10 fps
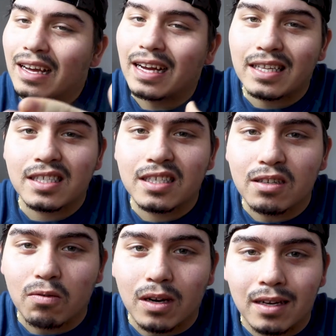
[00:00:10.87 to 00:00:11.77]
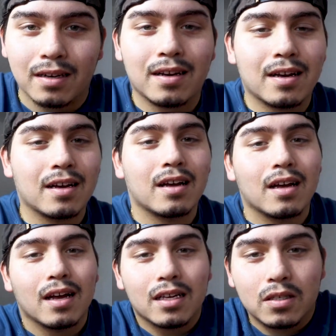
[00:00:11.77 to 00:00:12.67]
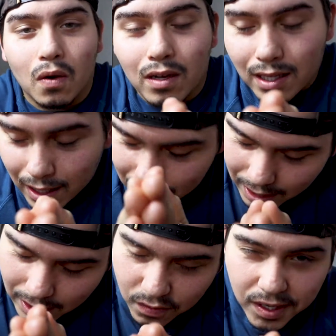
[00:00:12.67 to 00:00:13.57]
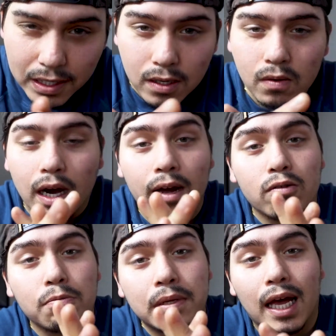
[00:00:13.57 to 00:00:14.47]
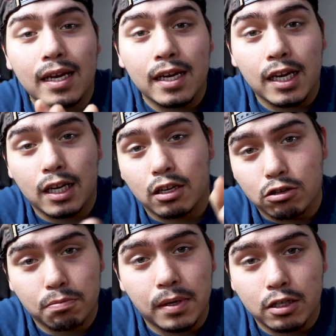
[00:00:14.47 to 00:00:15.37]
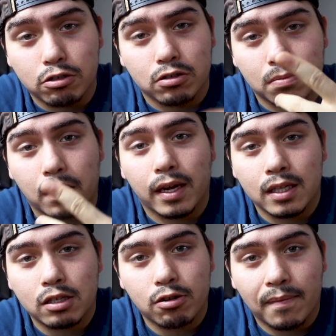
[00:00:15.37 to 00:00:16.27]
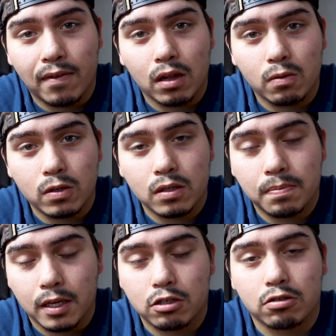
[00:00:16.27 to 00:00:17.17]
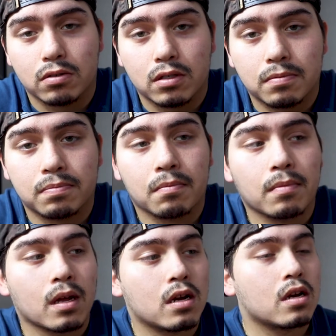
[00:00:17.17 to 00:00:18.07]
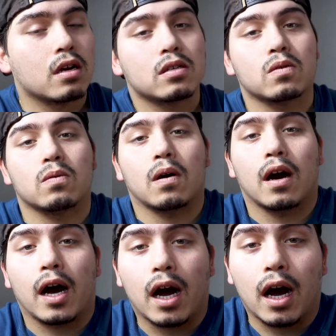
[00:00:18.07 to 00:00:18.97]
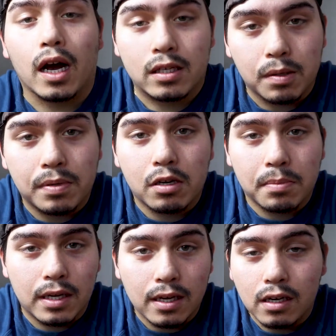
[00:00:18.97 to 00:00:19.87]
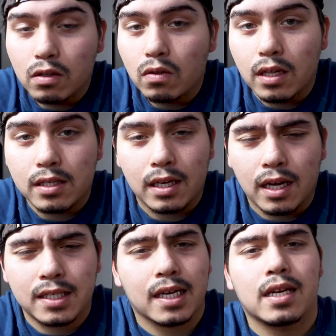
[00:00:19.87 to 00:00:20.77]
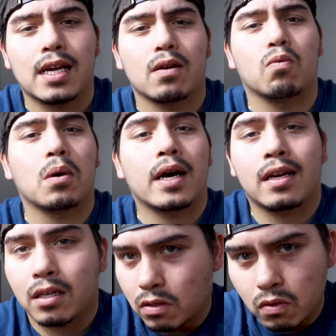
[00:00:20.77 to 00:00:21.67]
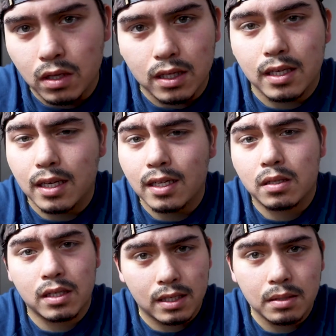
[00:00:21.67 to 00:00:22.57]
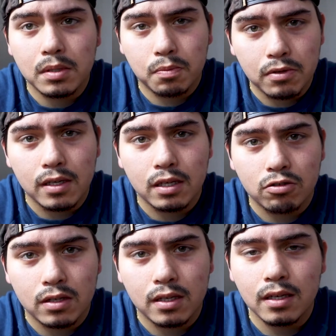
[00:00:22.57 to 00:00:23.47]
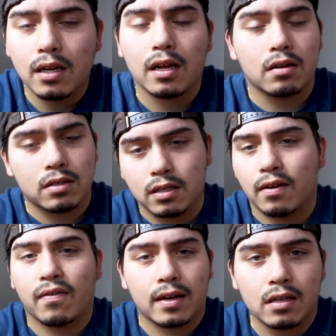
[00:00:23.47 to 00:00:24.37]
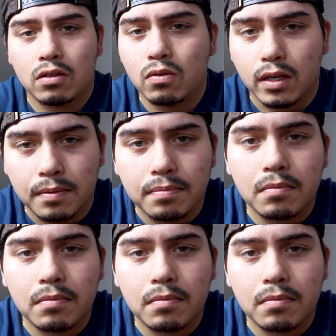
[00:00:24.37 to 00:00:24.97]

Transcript: It's a good one. So, in today's video, I will be editing your pictures, my Instagram followers' pictures. So, I saw Peter McKinnon do this, and I said, hey, why not do this? It seems pretty interesting. I'll see if I could do it.